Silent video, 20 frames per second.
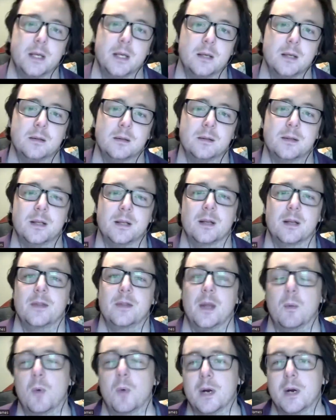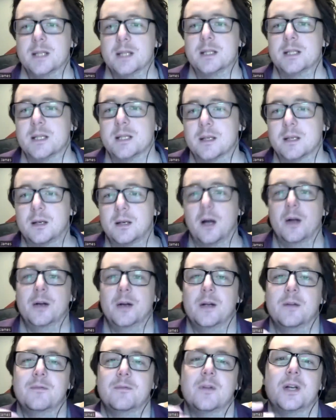it. That they wanted to
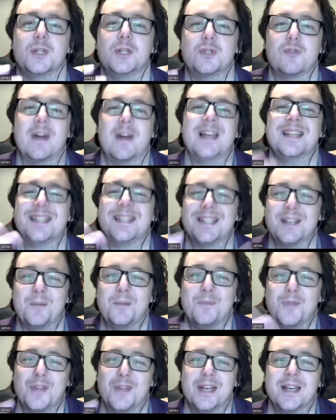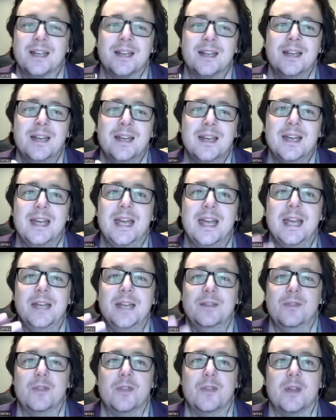kind of address something
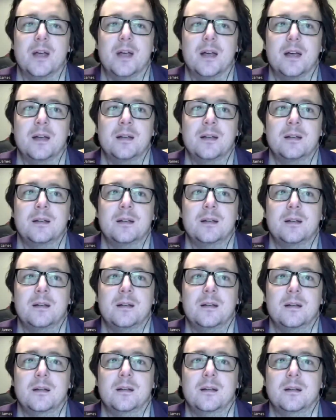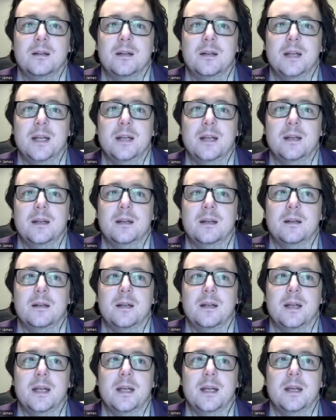in the,
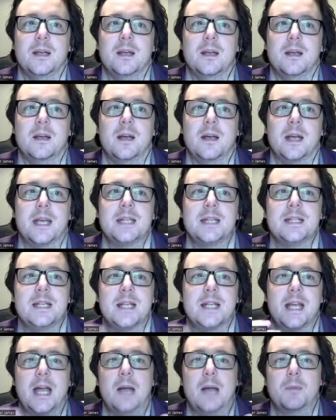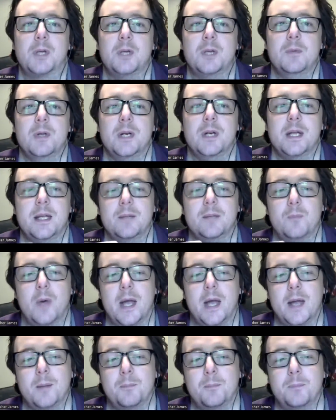it, I guess, in the cat community
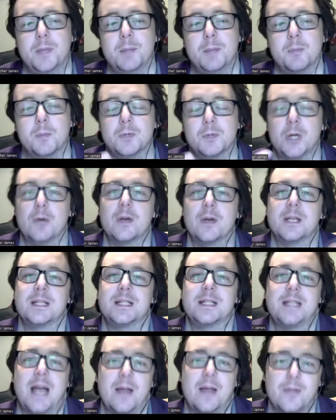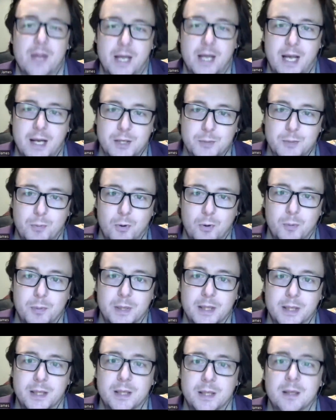where people don't understand their cats
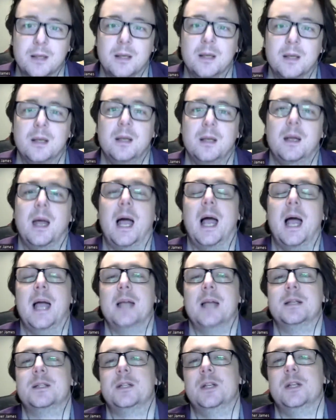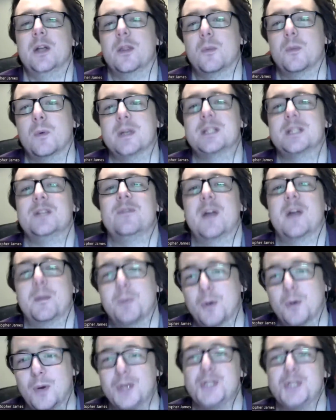properly, and you know they wanted to develop
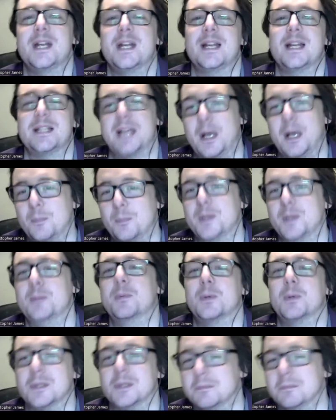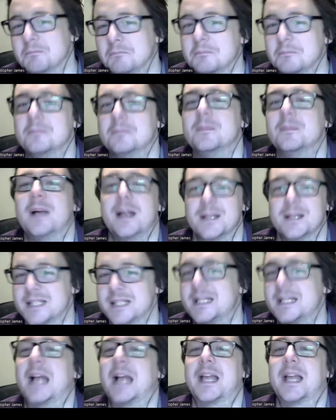a questionnaire to help people
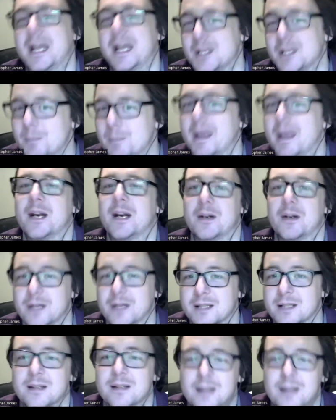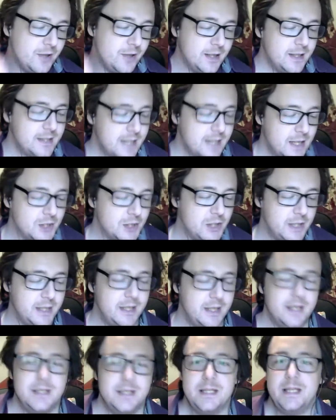understand yeah. cats better. And I think there's
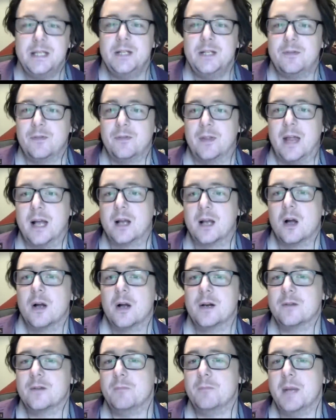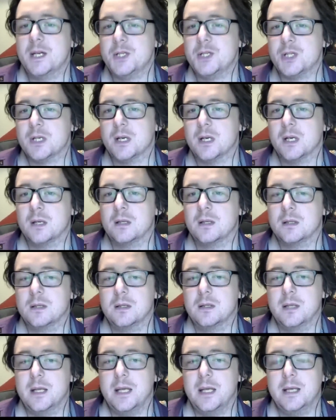actually a need for that kind of measure
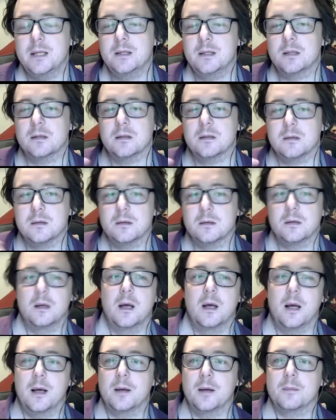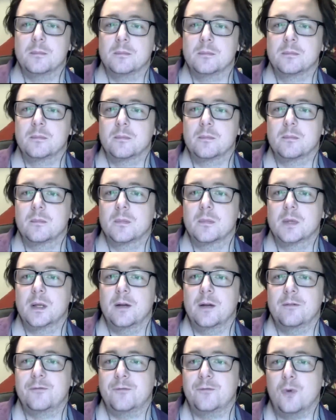in um,
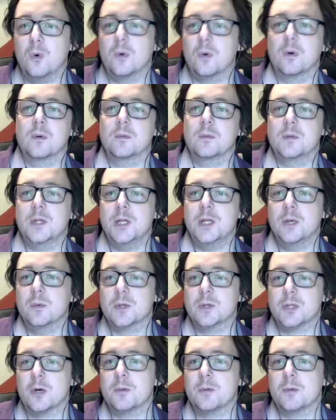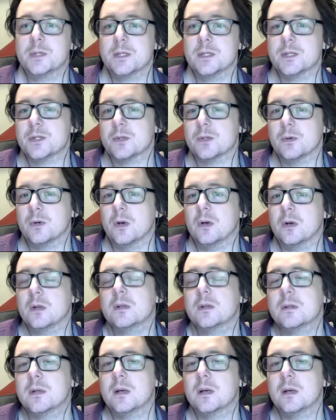for new adopters or not.